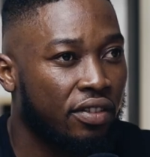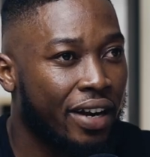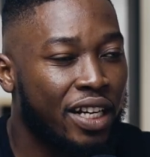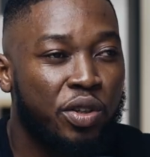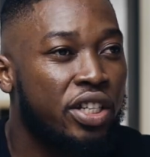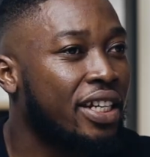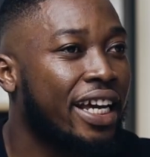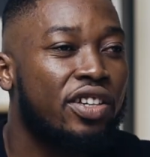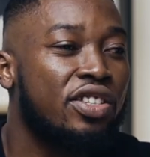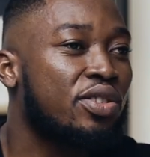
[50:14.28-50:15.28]
right? So
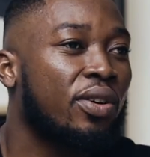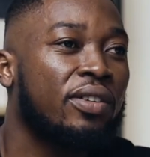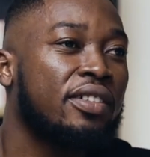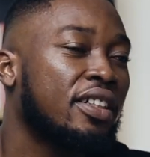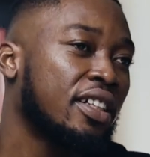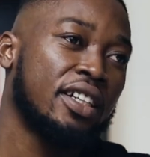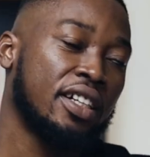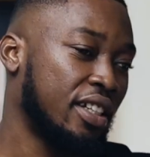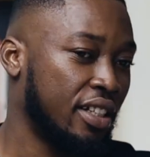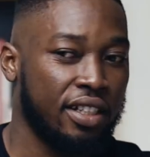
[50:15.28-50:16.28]
like, you just don't,
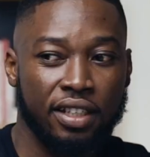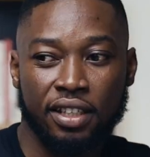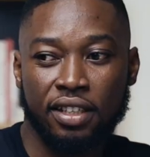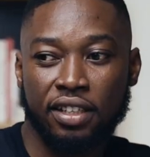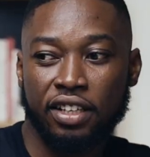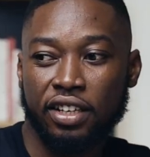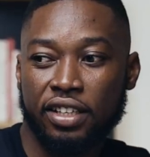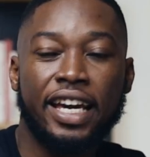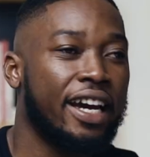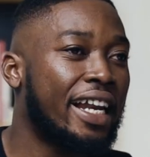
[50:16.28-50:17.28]

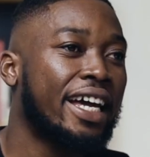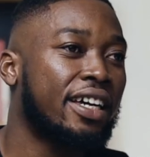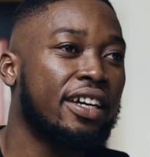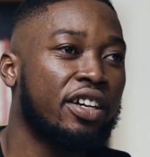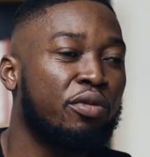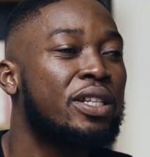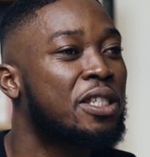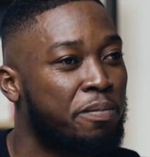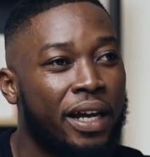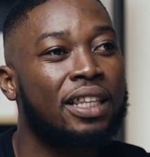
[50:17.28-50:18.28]
like
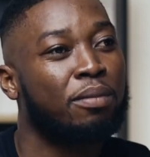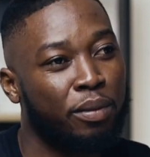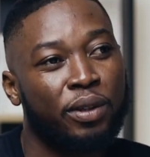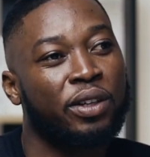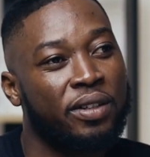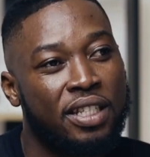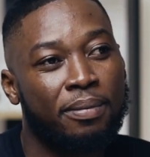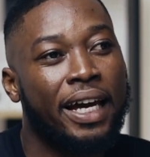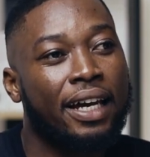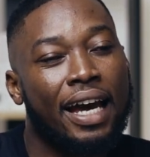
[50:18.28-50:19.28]
respect the people on your
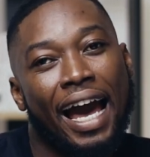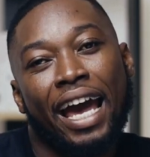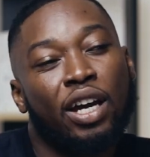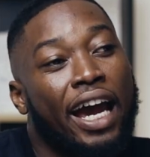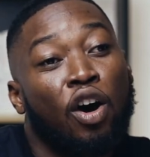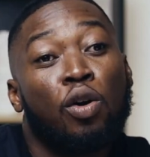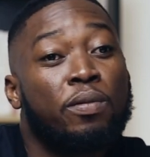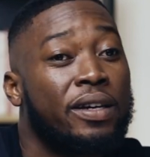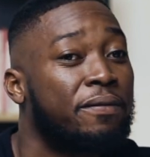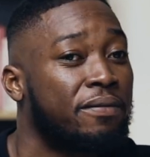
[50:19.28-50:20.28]
team. Like I
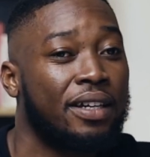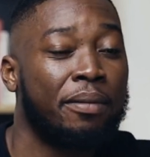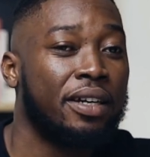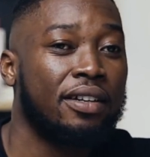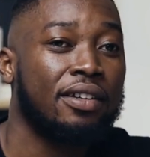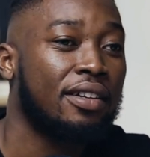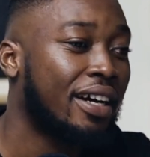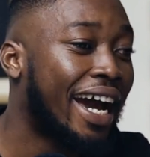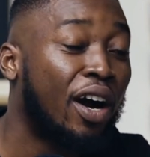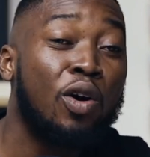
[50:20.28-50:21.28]
hope
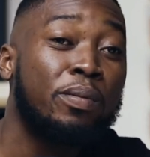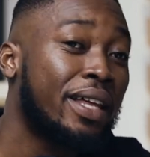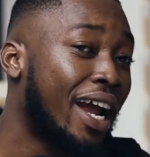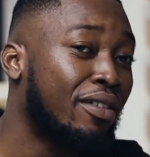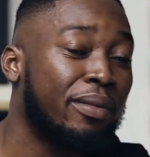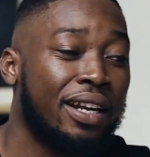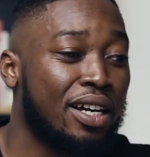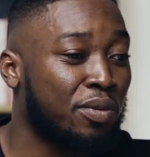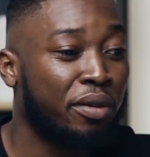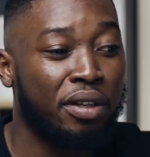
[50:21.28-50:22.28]
that everybody
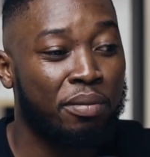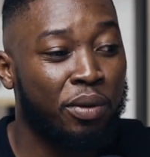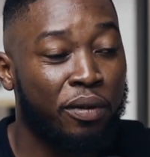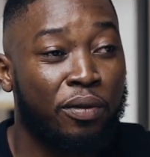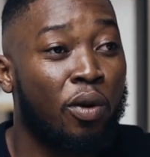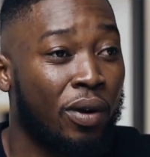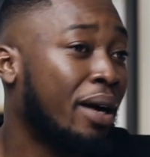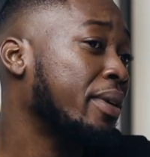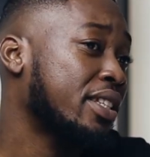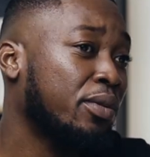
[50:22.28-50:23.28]
that's worked with me before
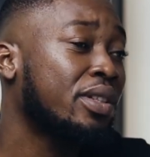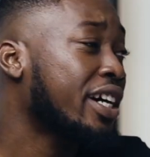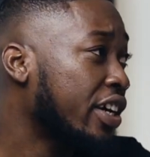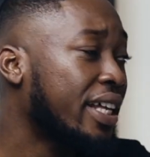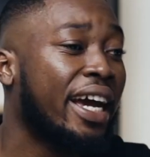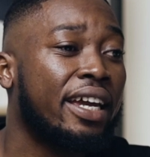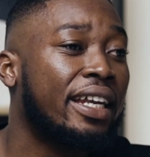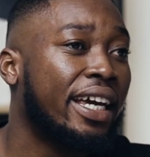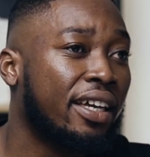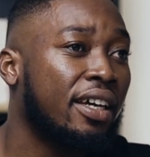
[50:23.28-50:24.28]
will tell you that, hey,
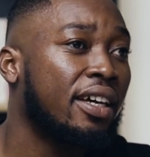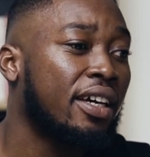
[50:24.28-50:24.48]
like